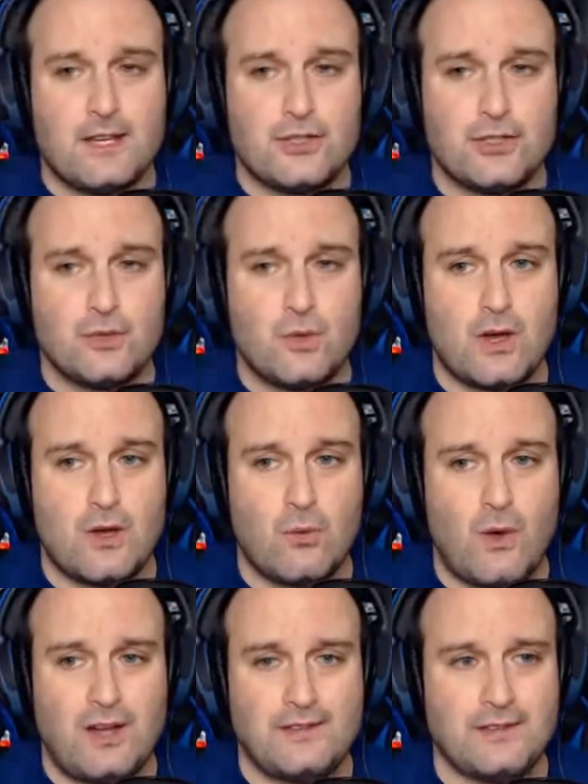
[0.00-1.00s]
to
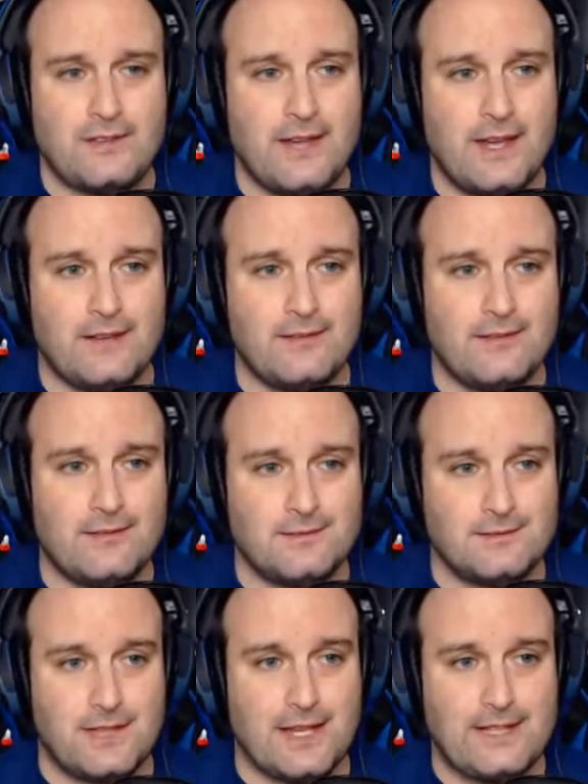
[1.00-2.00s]
Wanda that,
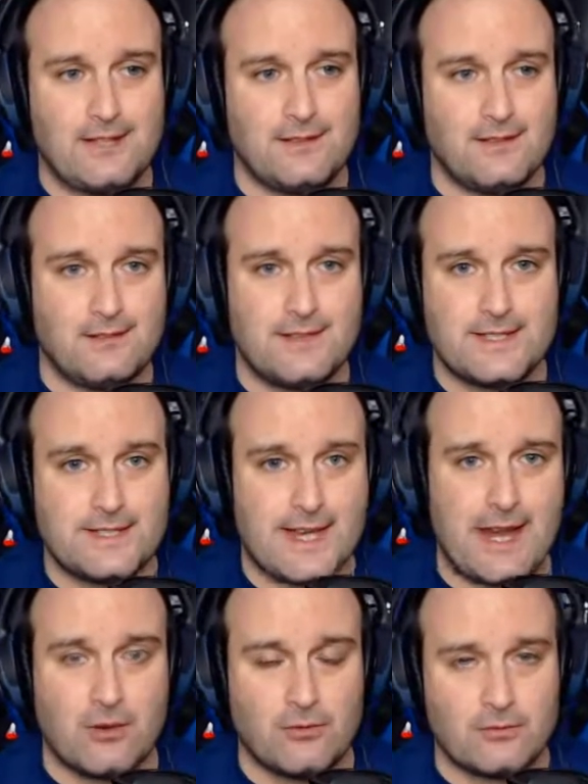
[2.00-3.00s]
like this
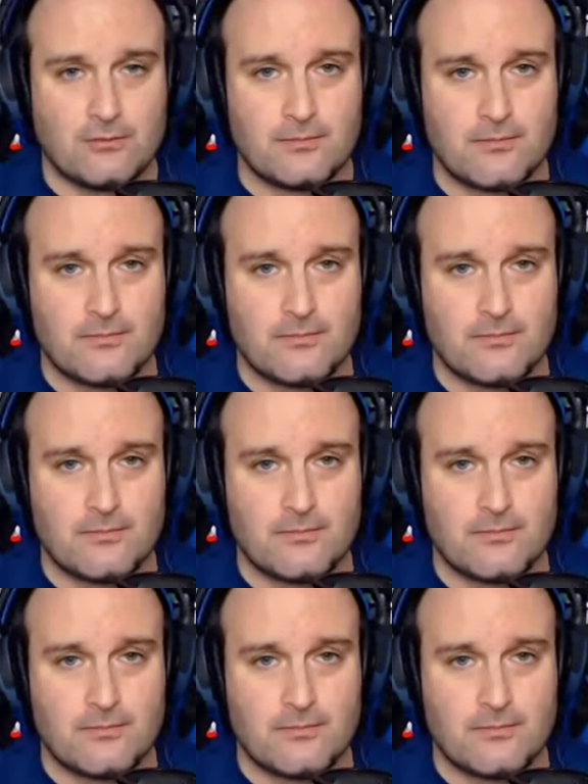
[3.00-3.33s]
town,